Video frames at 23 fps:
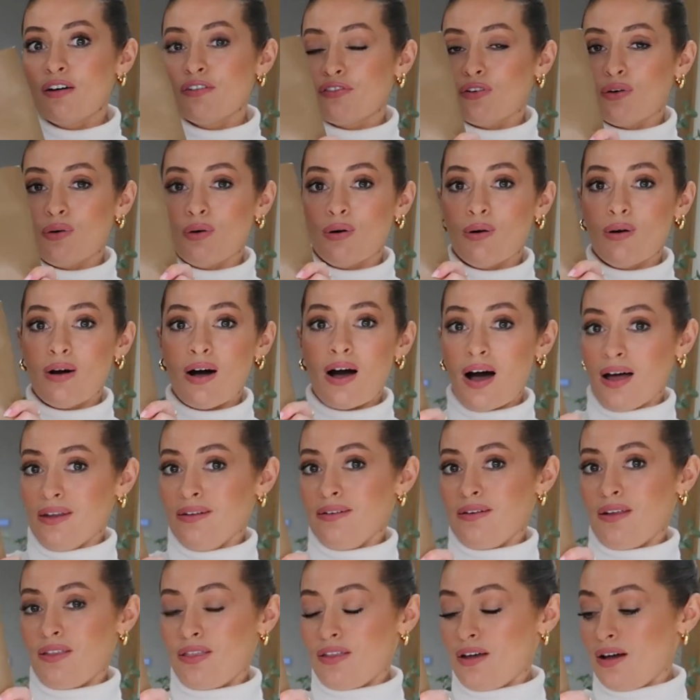for
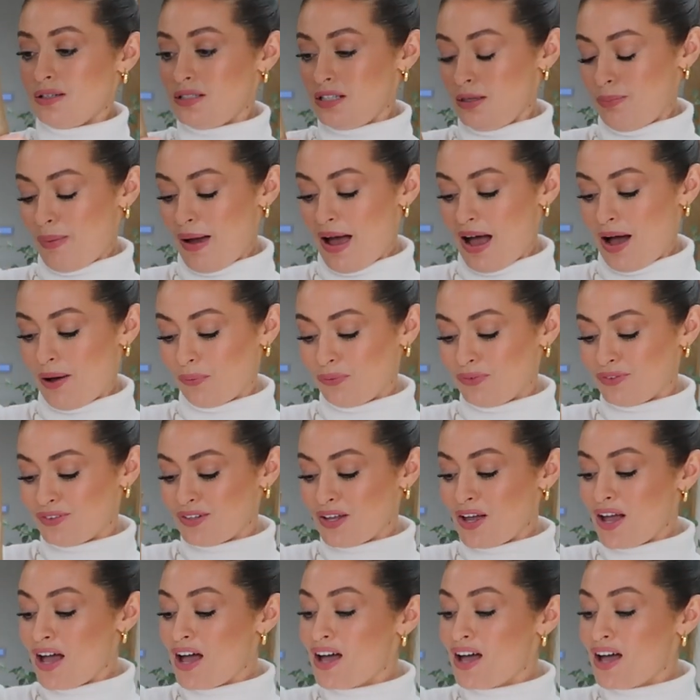under 30 pounds.